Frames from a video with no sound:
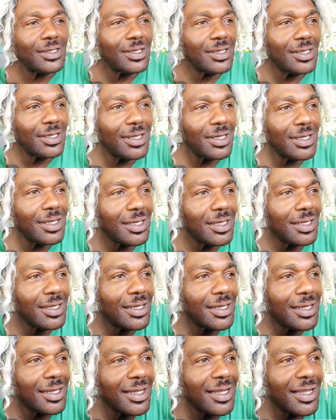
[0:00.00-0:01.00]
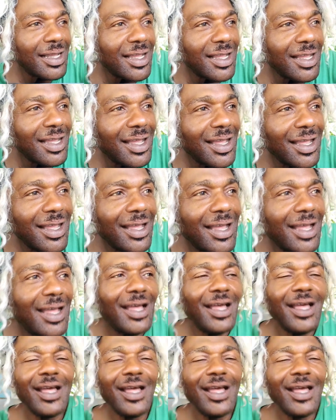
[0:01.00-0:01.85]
Nobody speaks.